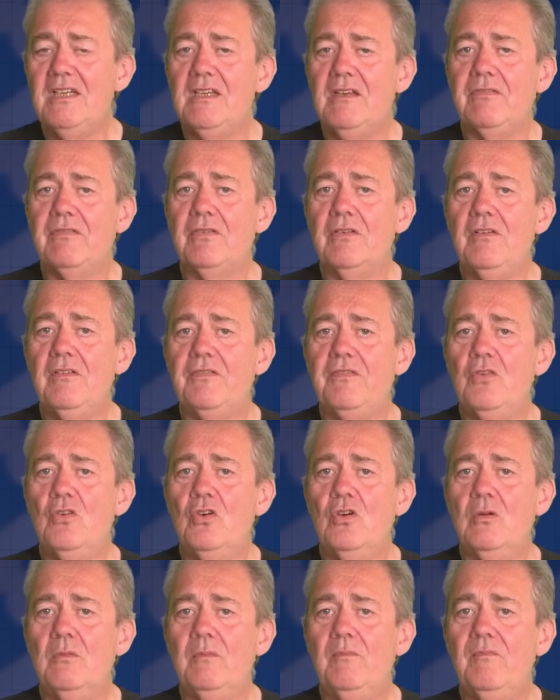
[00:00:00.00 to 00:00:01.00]
a different
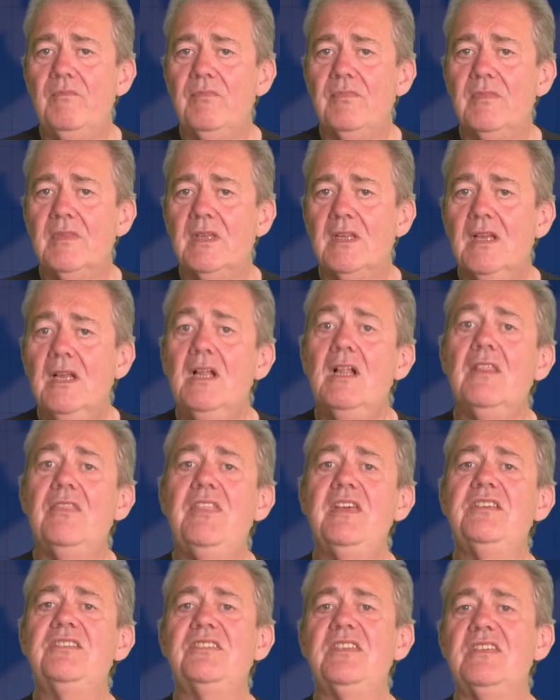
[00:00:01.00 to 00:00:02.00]
form.
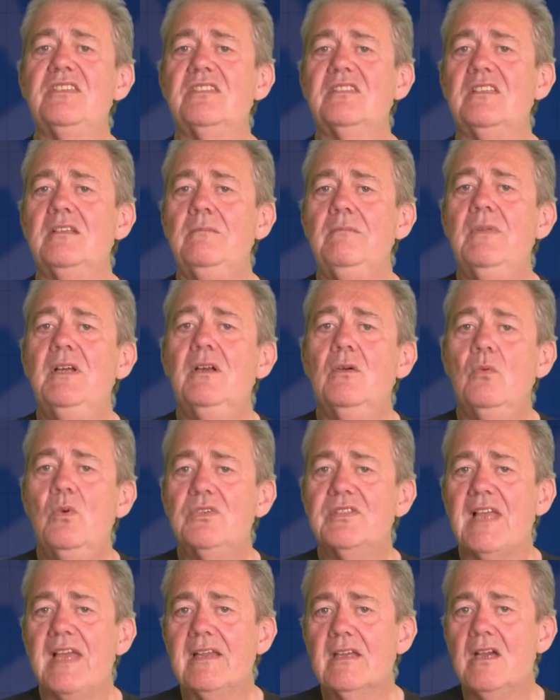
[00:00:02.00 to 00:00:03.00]
This system
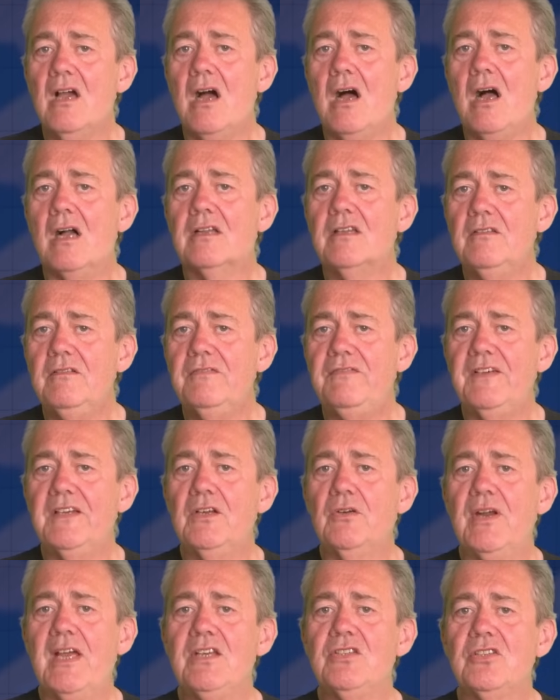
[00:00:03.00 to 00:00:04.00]
was a car
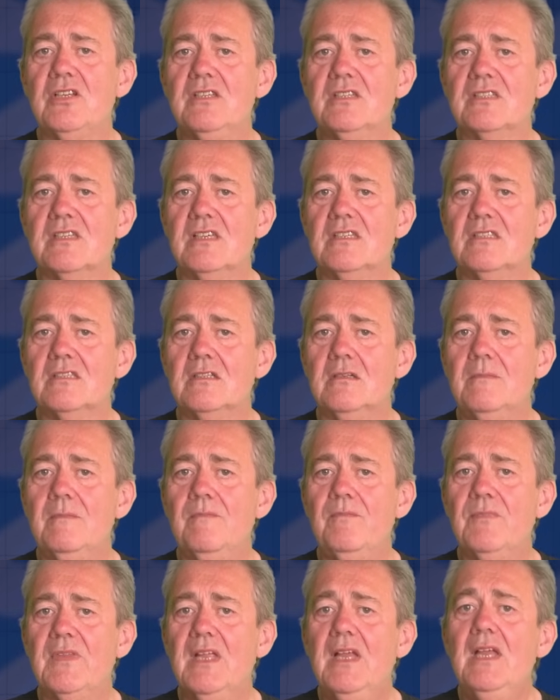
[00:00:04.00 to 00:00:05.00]
configuration system.
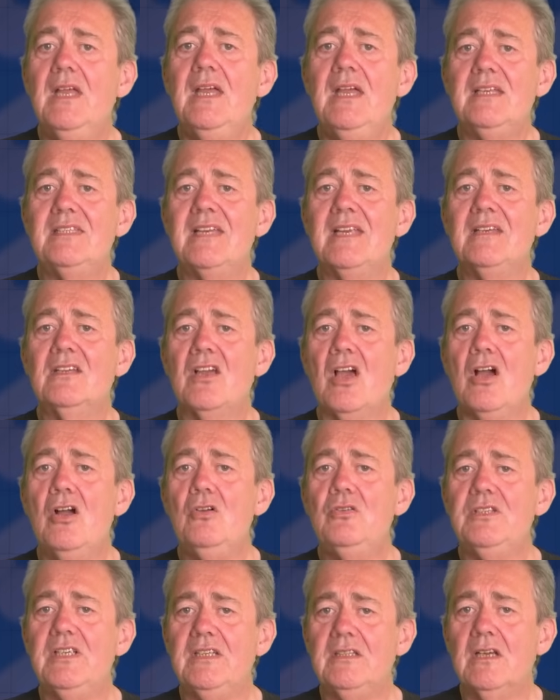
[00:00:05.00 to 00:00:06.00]
It
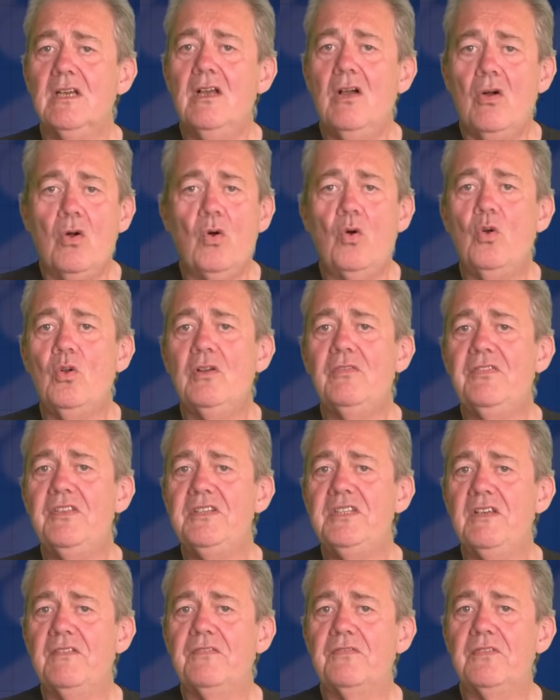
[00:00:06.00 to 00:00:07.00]
encoded all of the
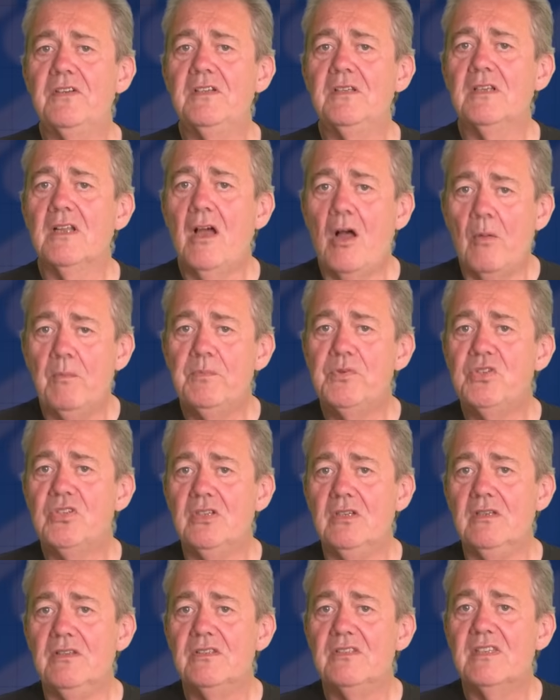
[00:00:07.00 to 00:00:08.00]
different
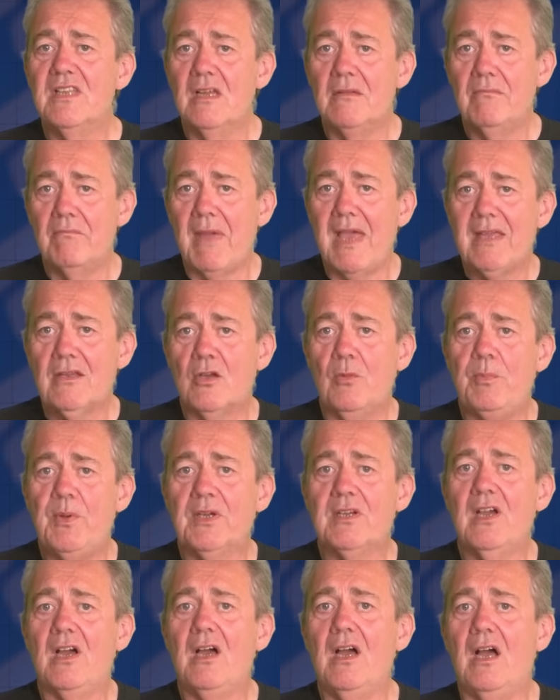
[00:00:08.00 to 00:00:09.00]
options that make up a
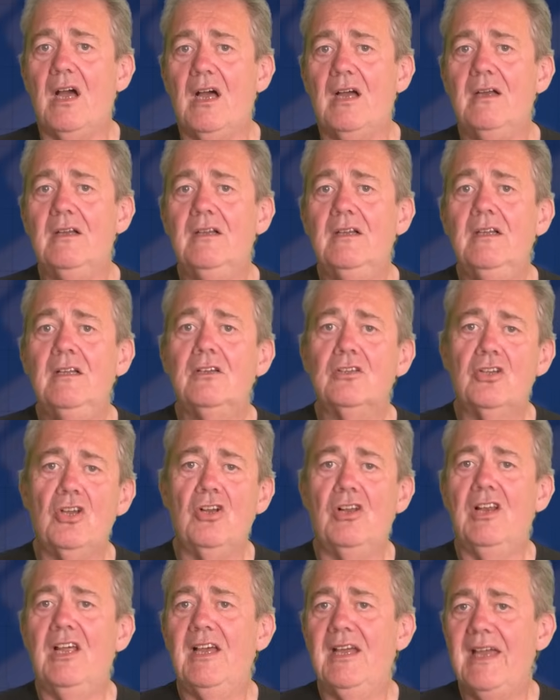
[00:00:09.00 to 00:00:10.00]
car:
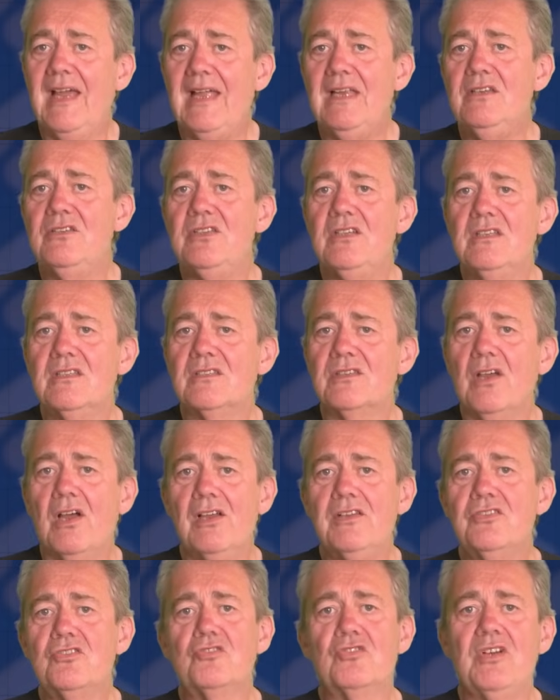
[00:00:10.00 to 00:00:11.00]
color, engine
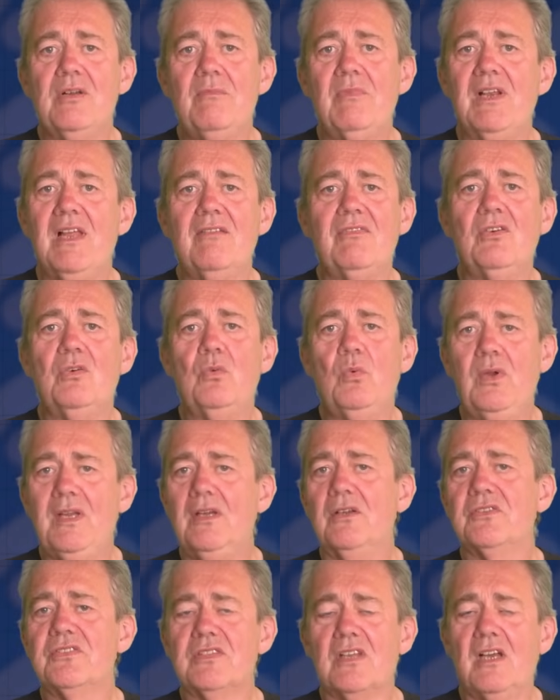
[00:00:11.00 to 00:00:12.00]
size, trim level,
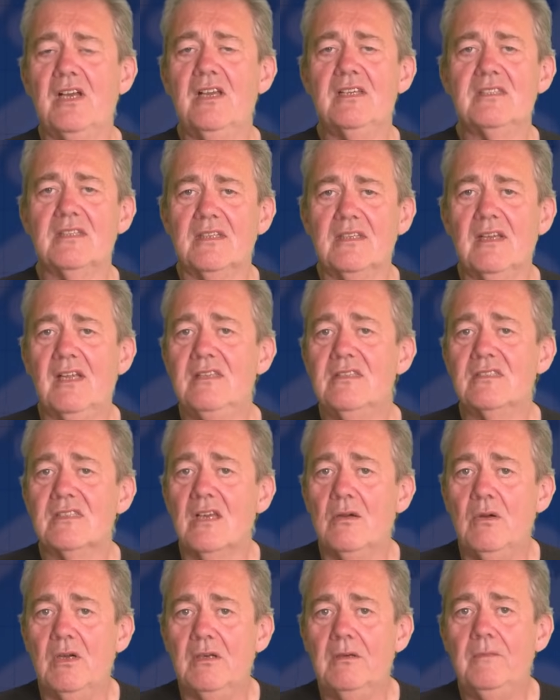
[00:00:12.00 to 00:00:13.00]
wheel size, and
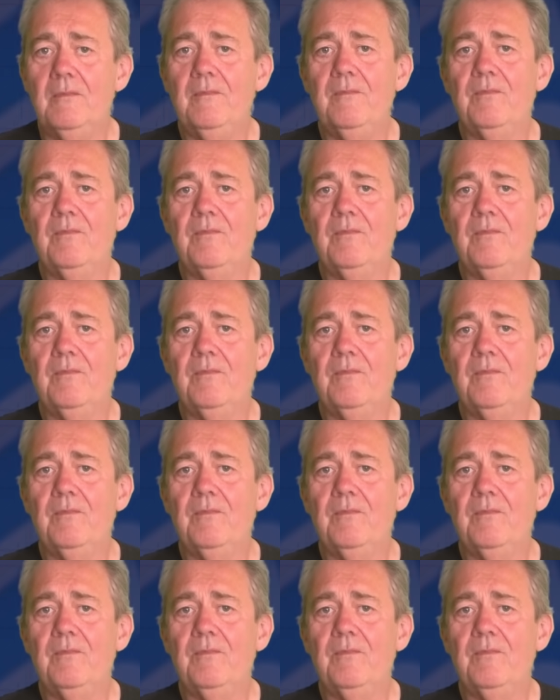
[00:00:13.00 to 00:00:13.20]
so on.